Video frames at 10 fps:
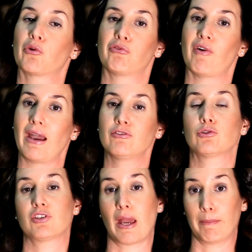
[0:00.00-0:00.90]
for
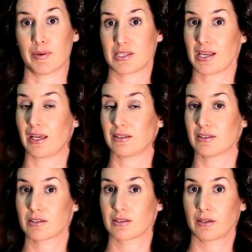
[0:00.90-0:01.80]
5 to
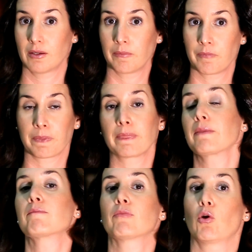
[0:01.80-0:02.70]
10%.
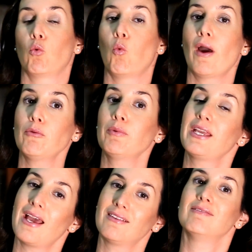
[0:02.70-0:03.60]
When we
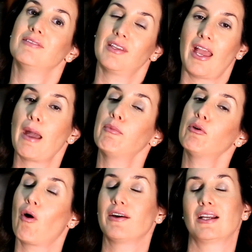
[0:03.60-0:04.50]
get
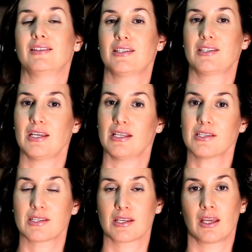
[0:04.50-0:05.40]
hemorrhoidal
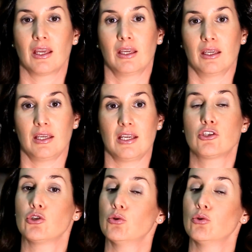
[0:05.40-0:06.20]
disease, is